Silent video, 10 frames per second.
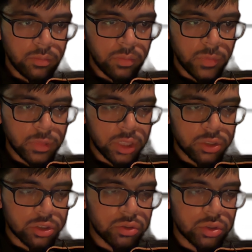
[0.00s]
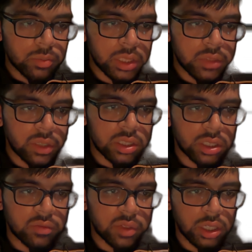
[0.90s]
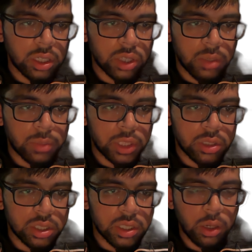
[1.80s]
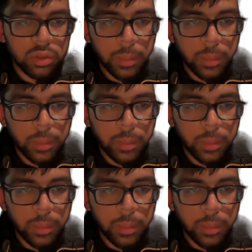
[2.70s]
two sub interfaces configured now. The IP address is there. However, the